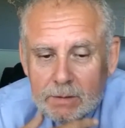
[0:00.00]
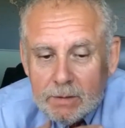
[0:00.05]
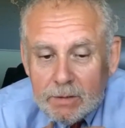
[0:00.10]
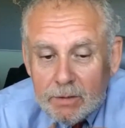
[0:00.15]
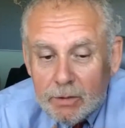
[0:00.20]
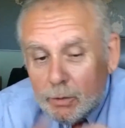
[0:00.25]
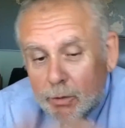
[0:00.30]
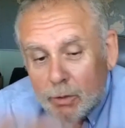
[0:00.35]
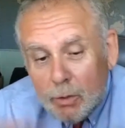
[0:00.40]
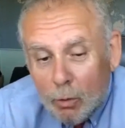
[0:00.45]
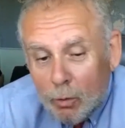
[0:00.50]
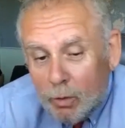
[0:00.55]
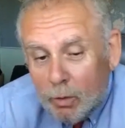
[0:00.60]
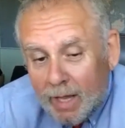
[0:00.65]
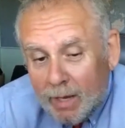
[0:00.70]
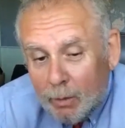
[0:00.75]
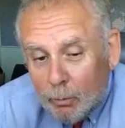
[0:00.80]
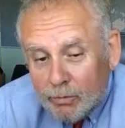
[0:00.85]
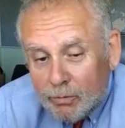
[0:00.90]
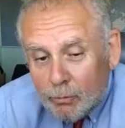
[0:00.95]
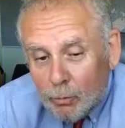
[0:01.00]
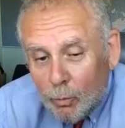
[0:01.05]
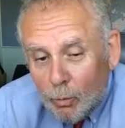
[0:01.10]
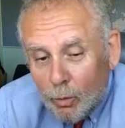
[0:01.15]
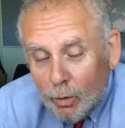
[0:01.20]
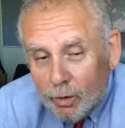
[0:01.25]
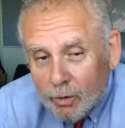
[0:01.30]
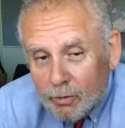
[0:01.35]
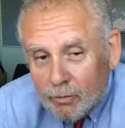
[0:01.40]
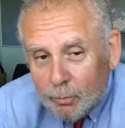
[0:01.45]
you go lie with the
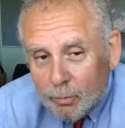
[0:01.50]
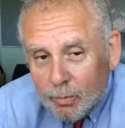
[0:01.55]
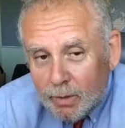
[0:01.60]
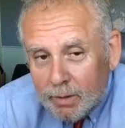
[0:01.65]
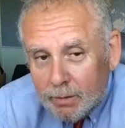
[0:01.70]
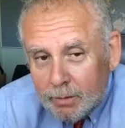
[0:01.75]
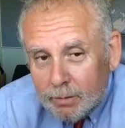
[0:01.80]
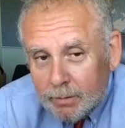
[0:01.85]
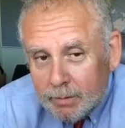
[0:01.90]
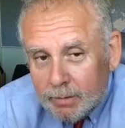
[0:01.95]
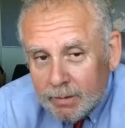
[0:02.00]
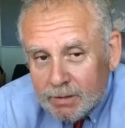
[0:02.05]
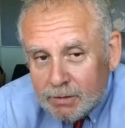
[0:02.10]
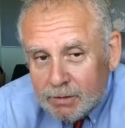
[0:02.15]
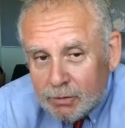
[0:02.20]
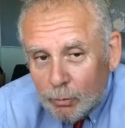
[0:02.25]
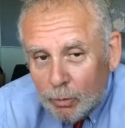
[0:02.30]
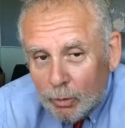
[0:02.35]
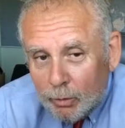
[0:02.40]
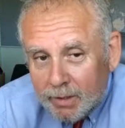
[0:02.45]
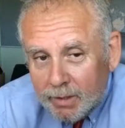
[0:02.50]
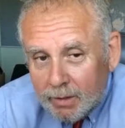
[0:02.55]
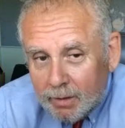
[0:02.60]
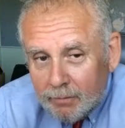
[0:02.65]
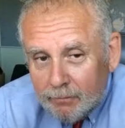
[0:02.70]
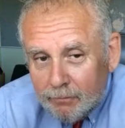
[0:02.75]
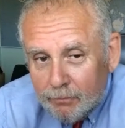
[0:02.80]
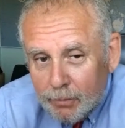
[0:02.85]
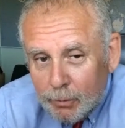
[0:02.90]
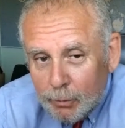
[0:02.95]
words, but at least you won't get
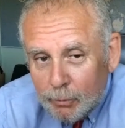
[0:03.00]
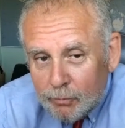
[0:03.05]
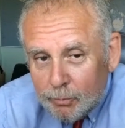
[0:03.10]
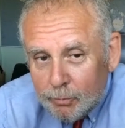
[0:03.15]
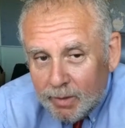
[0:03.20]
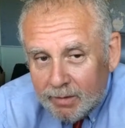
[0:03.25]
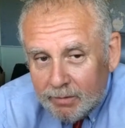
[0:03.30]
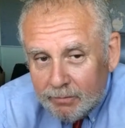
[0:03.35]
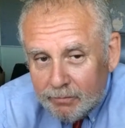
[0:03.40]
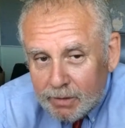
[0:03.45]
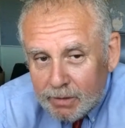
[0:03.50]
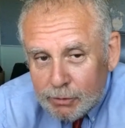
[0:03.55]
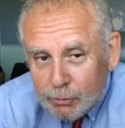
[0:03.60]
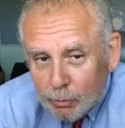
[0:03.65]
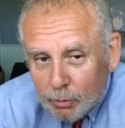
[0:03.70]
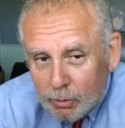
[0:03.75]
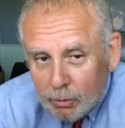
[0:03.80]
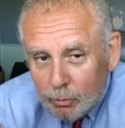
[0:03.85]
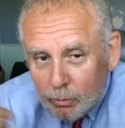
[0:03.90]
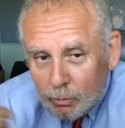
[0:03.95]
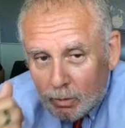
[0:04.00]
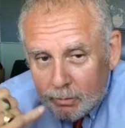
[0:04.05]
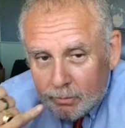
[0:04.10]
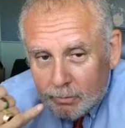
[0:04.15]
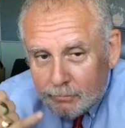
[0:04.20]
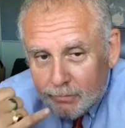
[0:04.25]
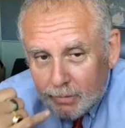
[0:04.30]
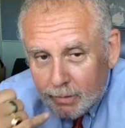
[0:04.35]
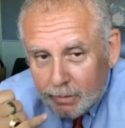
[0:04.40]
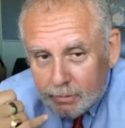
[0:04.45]
confused by the visual on
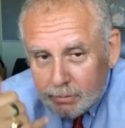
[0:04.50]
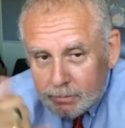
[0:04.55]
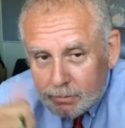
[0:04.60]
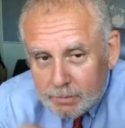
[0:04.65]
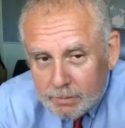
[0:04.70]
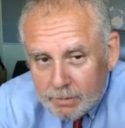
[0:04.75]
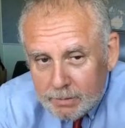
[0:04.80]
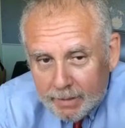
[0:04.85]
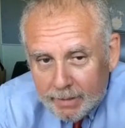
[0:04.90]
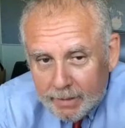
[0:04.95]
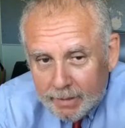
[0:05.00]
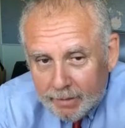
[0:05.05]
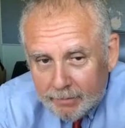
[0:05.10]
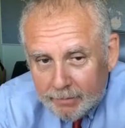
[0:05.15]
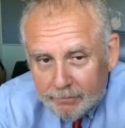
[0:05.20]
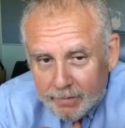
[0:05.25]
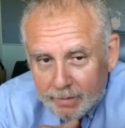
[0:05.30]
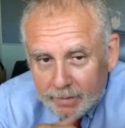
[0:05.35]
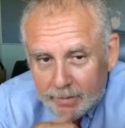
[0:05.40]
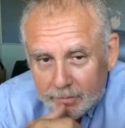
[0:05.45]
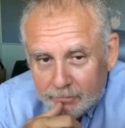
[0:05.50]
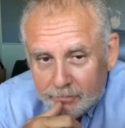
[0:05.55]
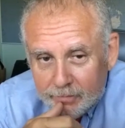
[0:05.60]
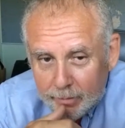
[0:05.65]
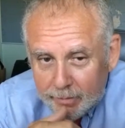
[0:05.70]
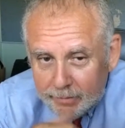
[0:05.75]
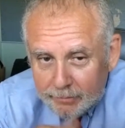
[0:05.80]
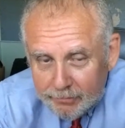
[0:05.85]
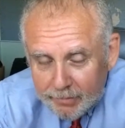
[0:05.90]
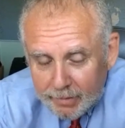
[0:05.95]
the phone. And I find it
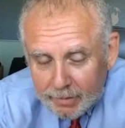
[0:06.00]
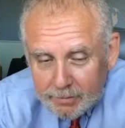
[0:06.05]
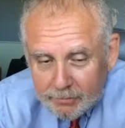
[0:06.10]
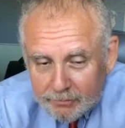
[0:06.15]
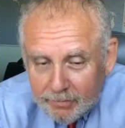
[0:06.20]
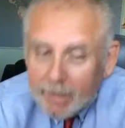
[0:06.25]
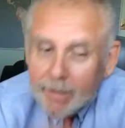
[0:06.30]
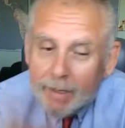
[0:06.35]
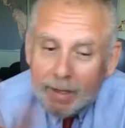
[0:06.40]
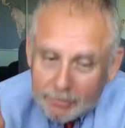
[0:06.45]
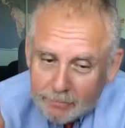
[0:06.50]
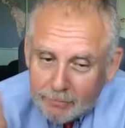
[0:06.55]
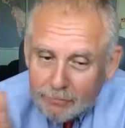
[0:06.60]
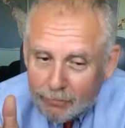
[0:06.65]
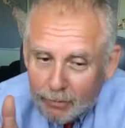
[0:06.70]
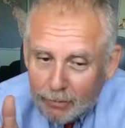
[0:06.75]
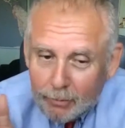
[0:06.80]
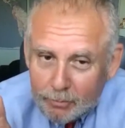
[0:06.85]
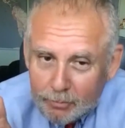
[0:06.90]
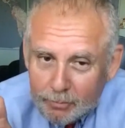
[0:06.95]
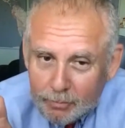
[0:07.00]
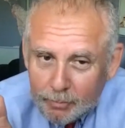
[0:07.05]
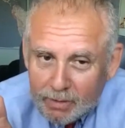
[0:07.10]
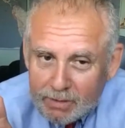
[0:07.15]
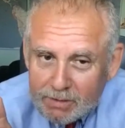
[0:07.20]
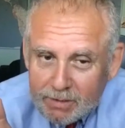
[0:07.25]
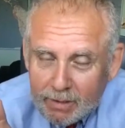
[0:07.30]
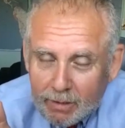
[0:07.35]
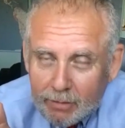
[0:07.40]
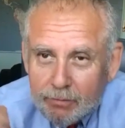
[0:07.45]
very effective. I like the phone
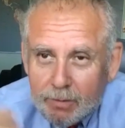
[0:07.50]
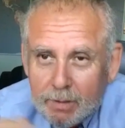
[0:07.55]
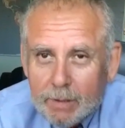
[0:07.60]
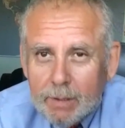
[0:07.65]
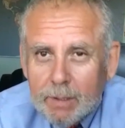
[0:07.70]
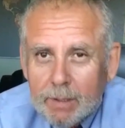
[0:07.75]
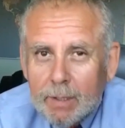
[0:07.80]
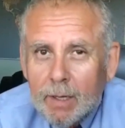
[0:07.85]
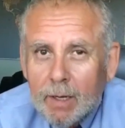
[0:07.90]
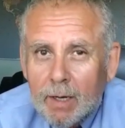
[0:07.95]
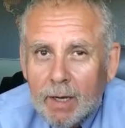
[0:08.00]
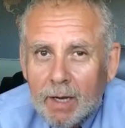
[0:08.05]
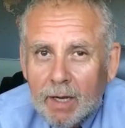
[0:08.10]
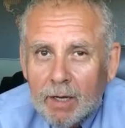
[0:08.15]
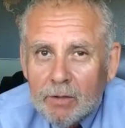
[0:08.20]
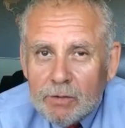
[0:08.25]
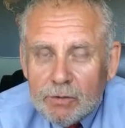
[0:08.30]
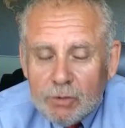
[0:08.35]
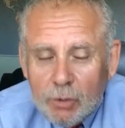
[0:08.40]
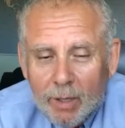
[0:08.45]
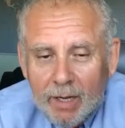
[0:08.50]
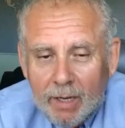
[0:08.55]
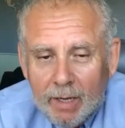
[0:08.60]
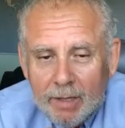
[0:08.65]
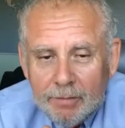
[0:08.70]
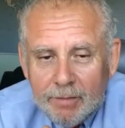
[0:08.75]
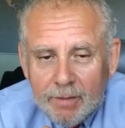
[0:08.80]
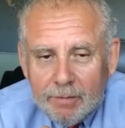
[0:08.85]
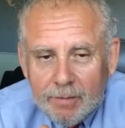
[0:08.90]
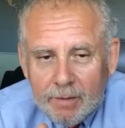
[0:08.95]
myself. So I
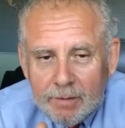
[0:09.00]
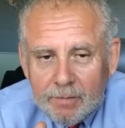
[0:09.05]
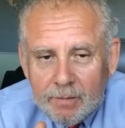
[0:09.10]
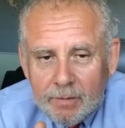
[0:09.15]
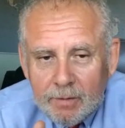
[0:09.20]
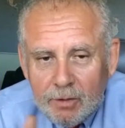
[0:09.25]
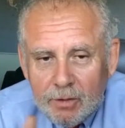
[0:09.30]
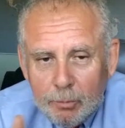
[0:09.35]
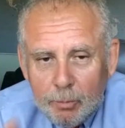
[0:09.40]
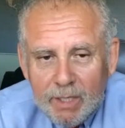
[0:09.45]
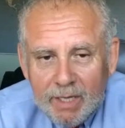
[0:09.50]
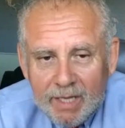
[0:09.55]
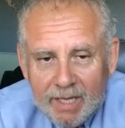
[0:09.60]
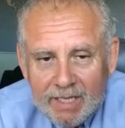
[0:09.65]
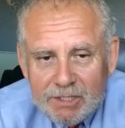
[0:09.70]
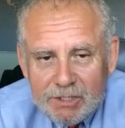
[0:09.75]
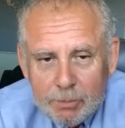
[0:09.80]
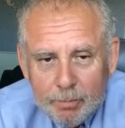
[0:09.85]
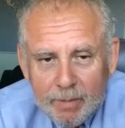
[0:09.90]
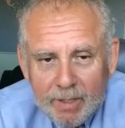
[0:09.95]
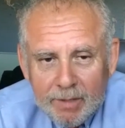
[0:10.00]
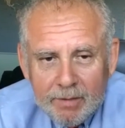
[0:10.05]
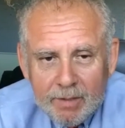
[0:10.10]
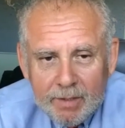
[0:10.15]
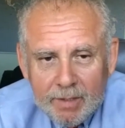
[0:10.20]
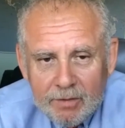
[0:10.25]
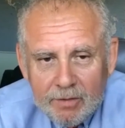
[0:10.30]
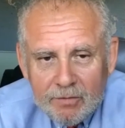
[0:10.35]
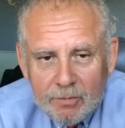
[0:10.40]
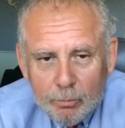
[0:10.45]
think that the communication method
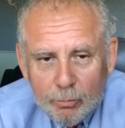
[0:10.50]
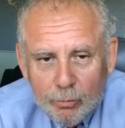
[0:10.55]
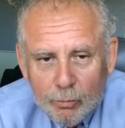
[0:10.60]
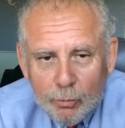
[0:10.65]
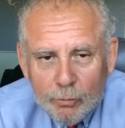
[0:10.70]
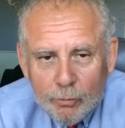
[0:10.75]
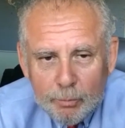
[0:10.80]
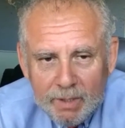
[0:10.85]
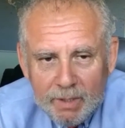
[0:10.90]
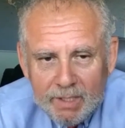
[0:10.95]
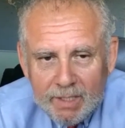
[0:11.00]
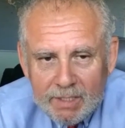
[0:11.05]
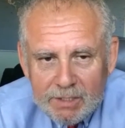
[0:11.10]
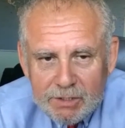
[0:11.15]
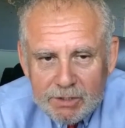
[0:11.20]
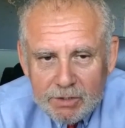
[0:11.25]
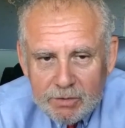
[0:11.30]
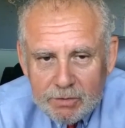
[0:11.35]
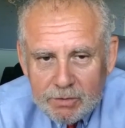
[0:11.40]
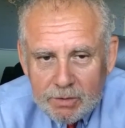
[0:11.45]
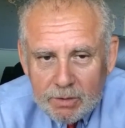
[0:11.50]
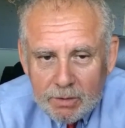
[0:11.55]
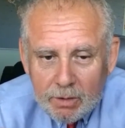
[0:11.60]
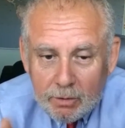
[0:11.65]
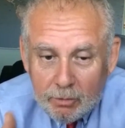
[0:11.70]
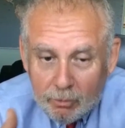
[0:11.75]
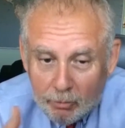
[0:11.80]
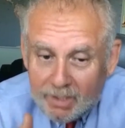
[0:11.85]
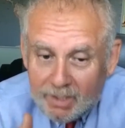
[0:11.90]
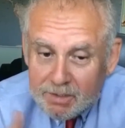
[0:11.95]
has improved mediations a
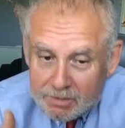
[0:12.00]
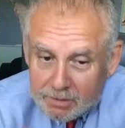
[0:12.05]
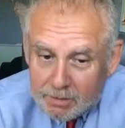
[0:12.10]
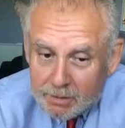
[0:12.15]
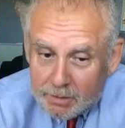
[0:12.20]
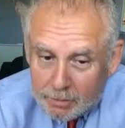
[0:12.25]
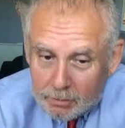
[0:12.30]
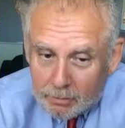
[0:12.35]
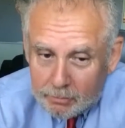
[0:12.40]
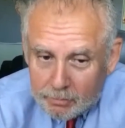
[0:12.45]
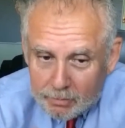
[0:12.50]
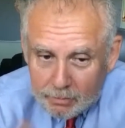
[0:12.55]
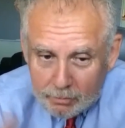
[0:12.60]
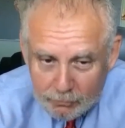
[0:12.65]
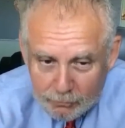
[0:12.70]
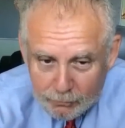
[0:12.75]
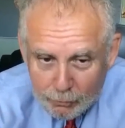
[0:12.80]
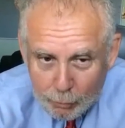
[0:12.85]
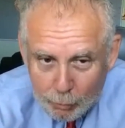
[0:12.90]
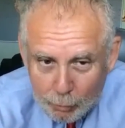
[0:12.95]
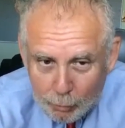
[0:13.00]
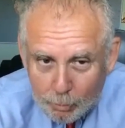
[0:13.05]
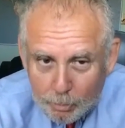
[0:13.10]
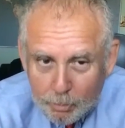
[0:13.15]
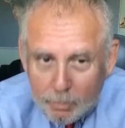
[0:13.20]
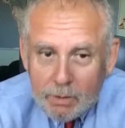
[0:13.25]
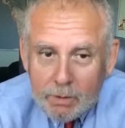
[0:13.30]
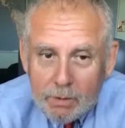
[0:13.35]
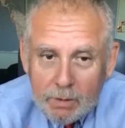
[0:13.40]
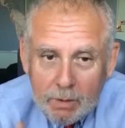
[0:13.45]
great deal.
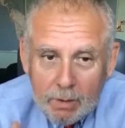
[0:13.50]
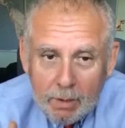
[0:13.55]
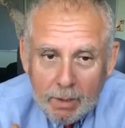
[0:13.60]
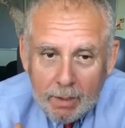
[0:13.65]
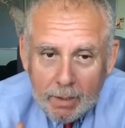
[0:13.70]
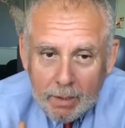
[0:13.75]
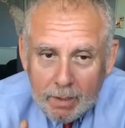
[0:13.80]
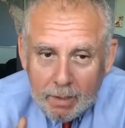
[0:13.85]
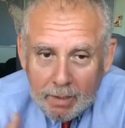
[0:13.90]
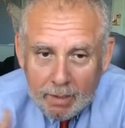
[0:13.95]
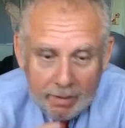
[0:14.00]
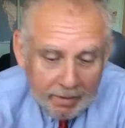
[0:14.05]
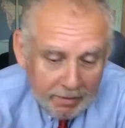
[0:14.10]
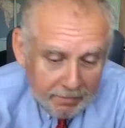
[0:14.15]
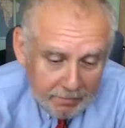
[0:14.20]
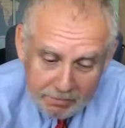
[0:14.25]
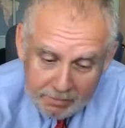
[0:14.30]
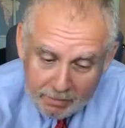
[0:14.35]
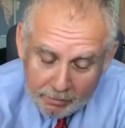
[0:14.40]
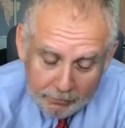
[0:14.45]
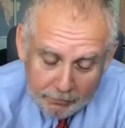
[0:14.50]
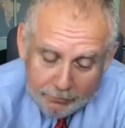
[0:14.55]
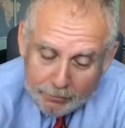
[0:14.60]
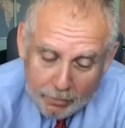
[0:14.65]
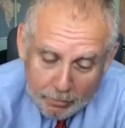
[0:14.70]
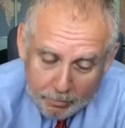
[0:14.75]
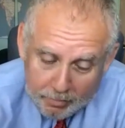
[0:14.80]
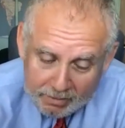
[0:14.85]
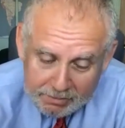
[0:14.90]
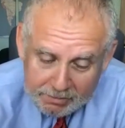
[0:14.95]
Zoom. I like the
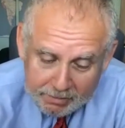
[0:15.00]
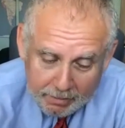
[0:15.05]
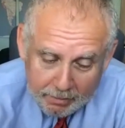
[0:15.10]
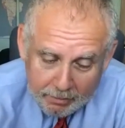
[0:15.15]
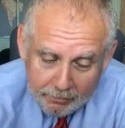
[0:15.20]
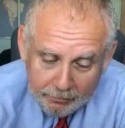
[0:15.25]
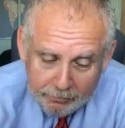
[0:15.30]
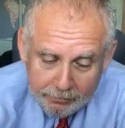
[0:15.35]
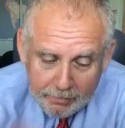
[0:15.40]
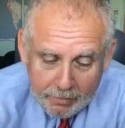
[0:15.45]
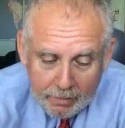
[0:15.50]
telephone myself.